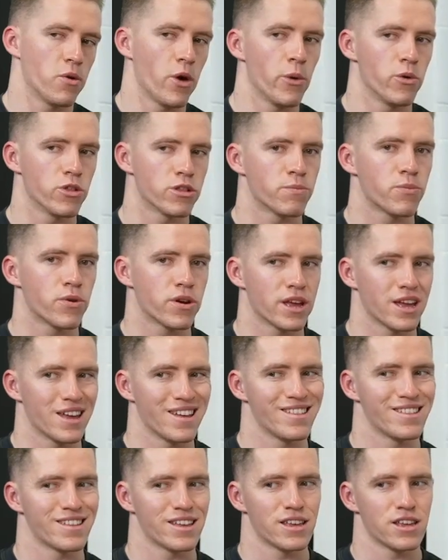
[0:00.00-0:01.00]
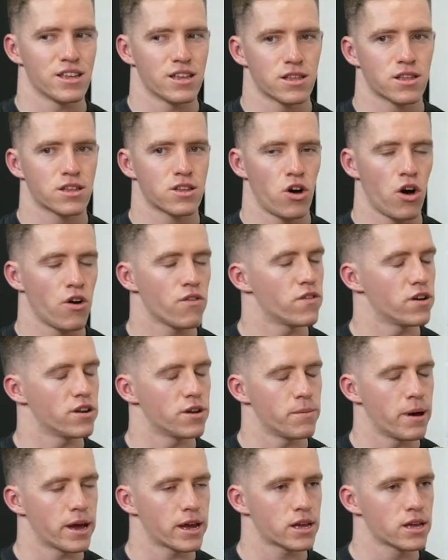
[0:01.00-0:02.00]
it, was a pretty easy offer to
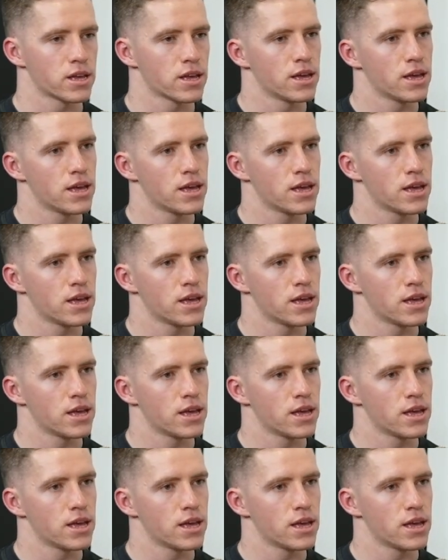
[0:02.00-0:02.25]
make.